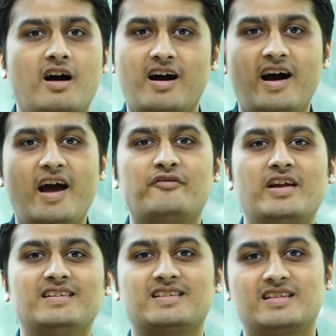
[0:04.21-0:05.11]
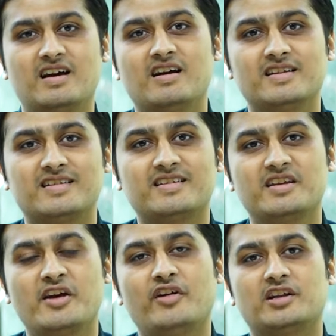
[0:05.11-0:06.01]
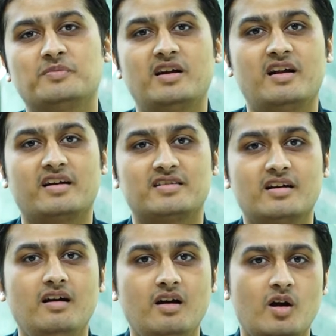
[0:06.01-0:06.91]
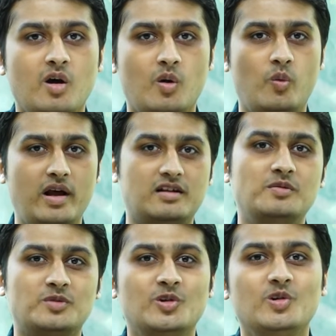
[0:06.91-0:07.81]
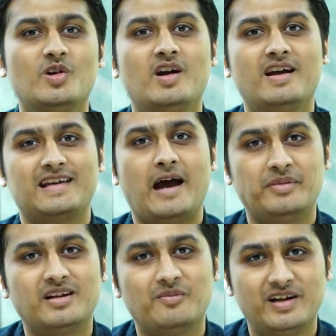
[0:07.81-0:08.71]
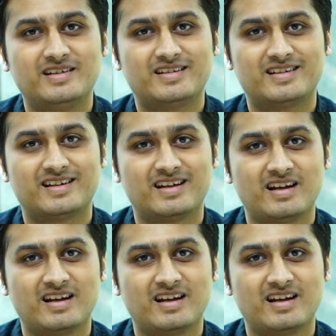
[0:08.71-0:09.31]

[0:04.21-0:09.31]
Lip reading: Hi friends, this is CA Vardhaman Rakhecha. Welcome to Capital Bridge.